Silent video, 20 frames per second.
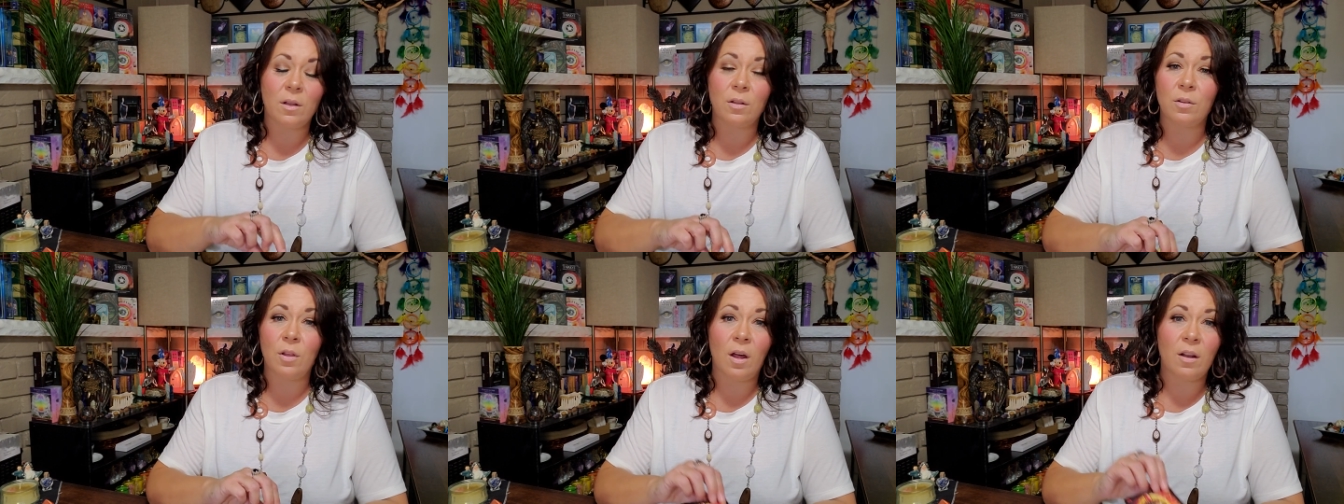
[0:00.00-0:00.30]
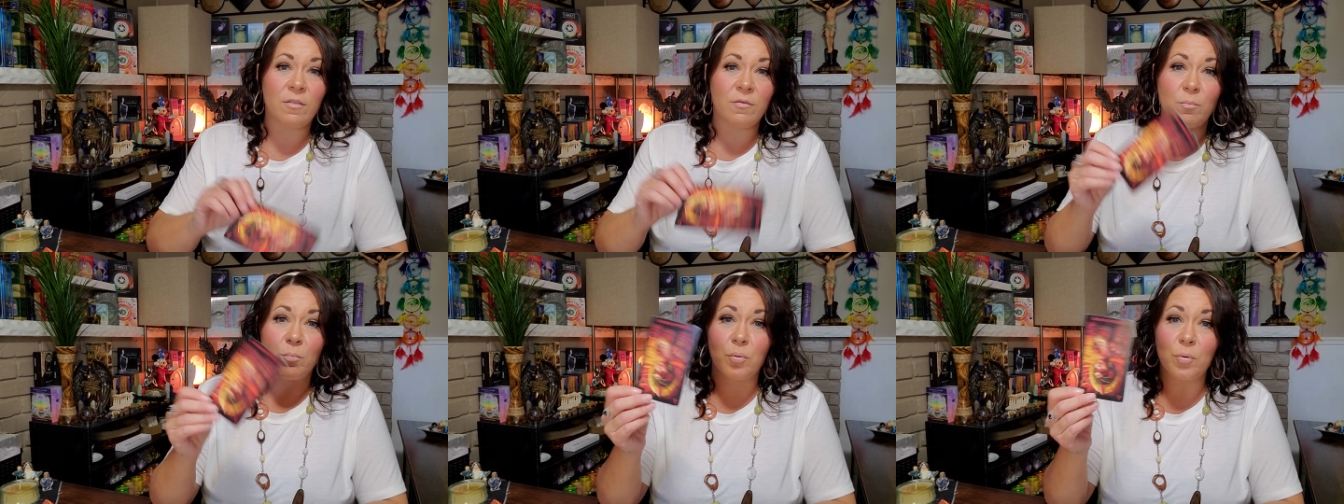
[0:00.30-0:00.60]
a
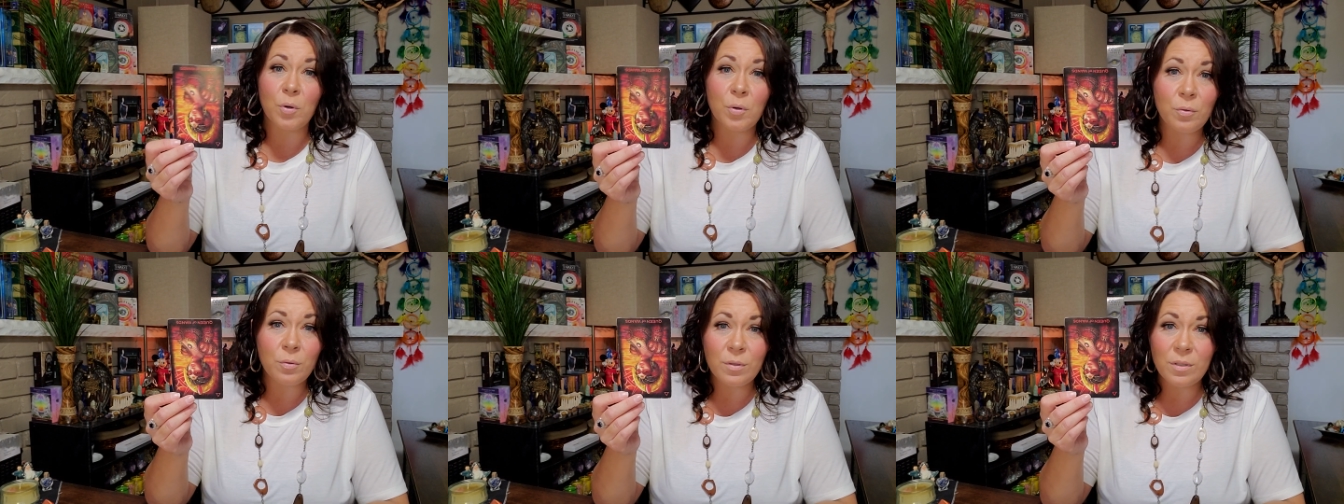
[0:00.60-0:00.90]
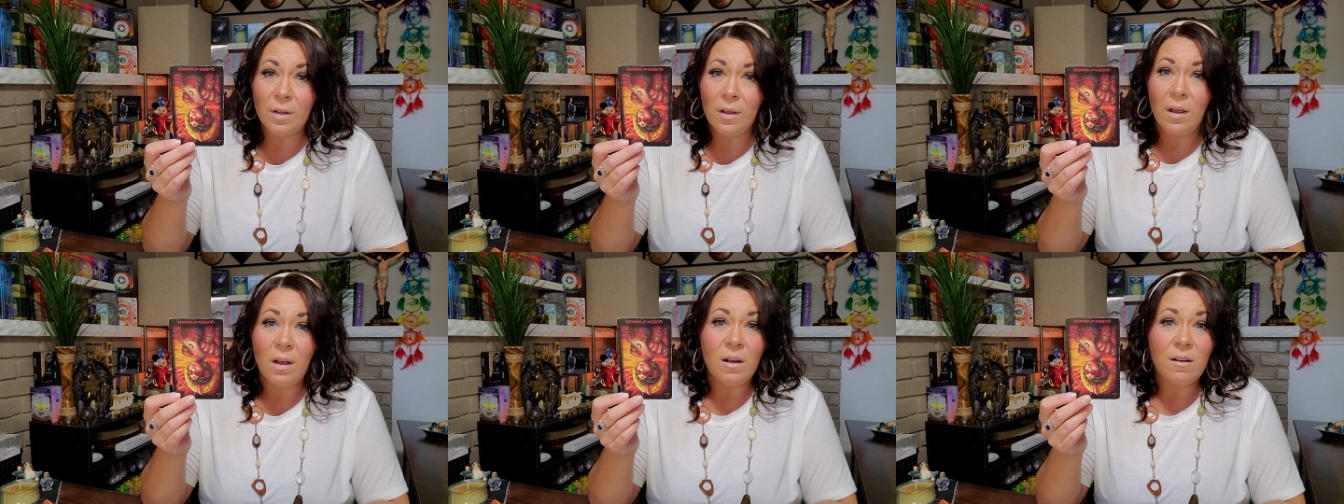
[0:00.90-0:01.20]
lot of
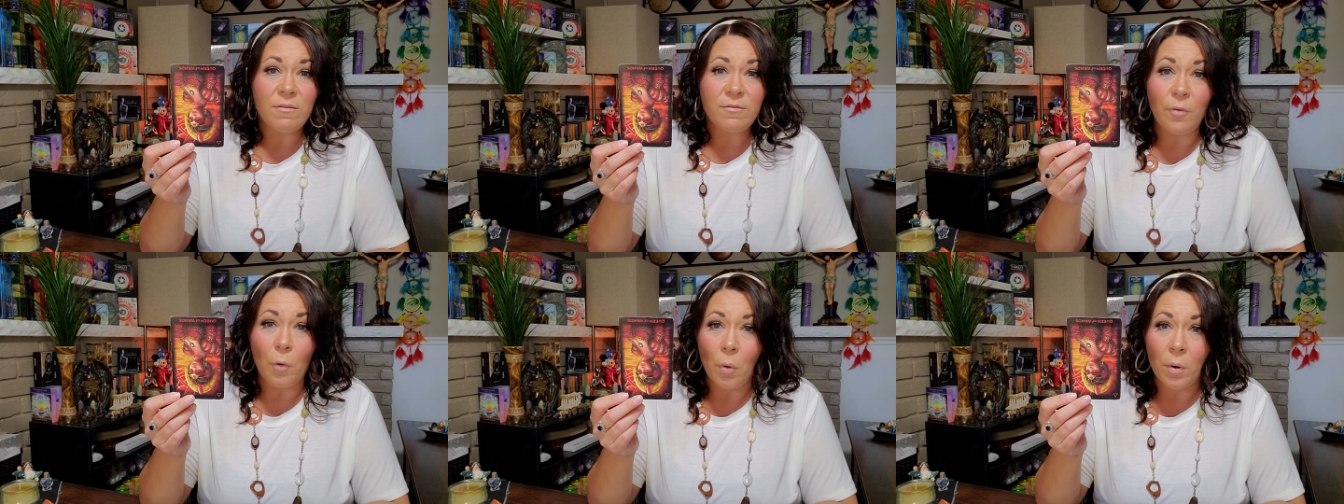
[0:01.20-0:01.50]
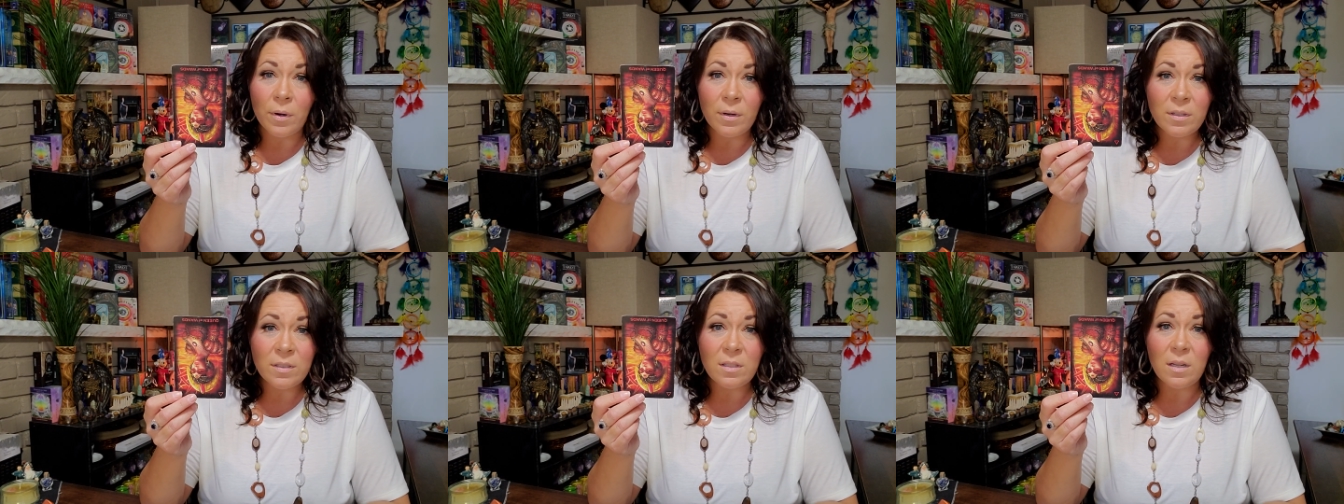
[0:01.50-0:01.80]
brute
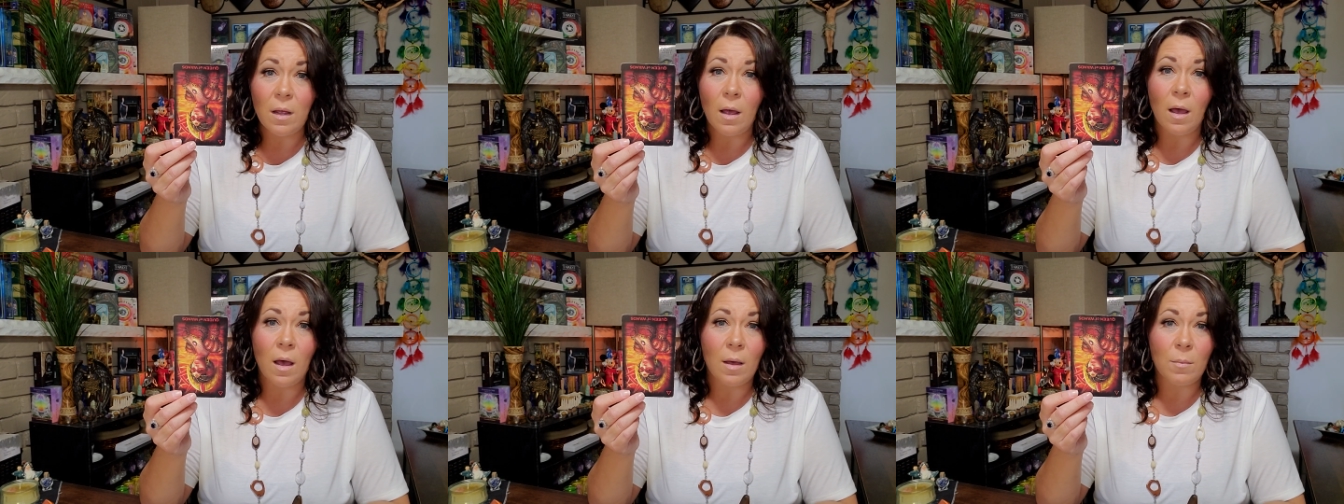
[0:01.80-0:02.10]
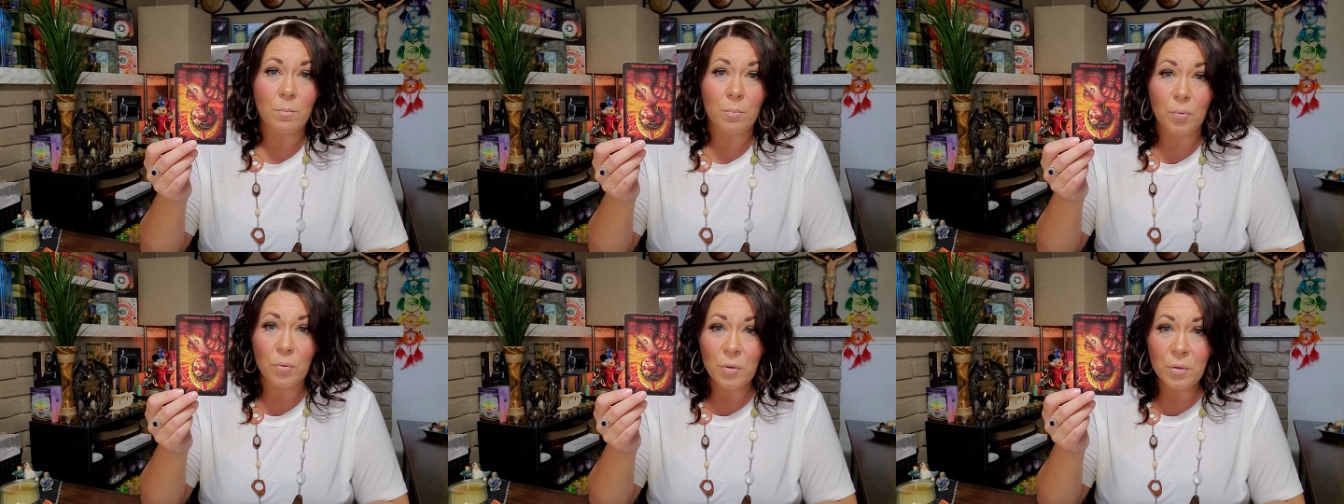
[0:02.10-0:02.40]
force, uh,
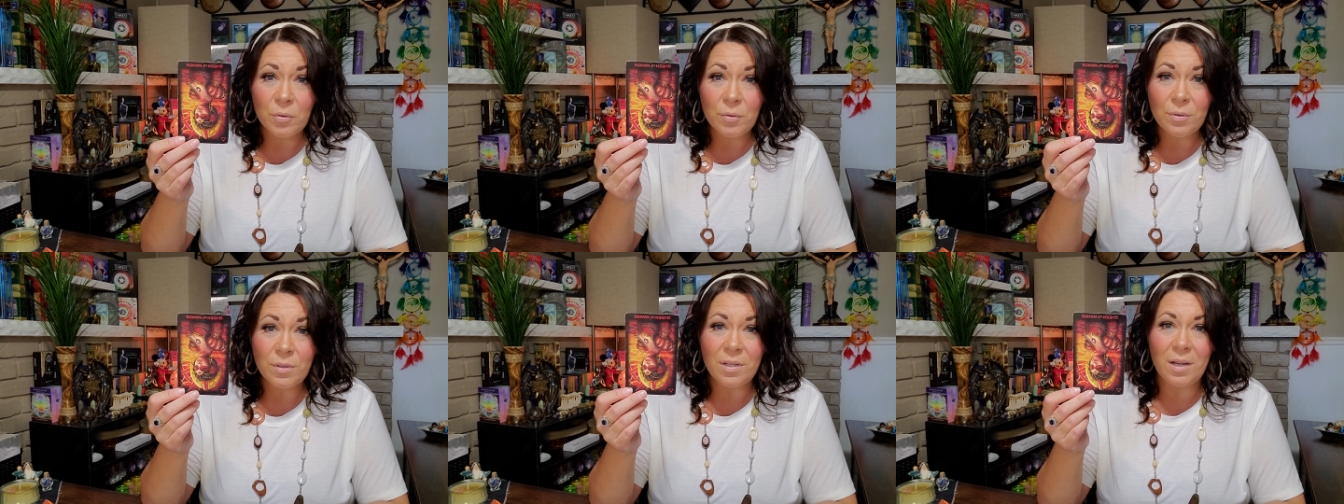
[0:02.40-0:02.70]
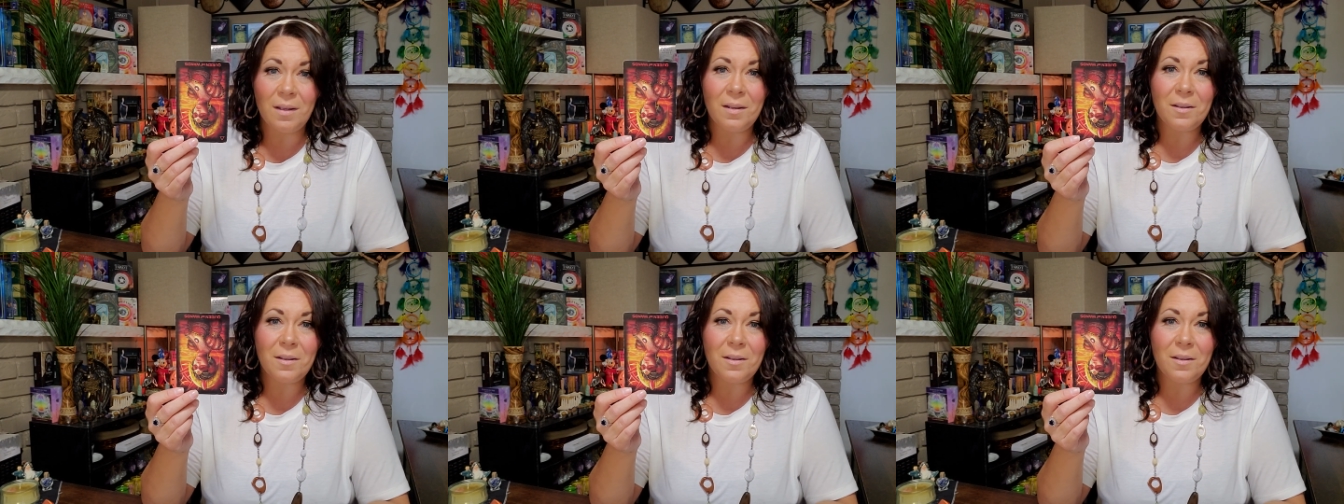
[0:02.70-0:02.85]
brute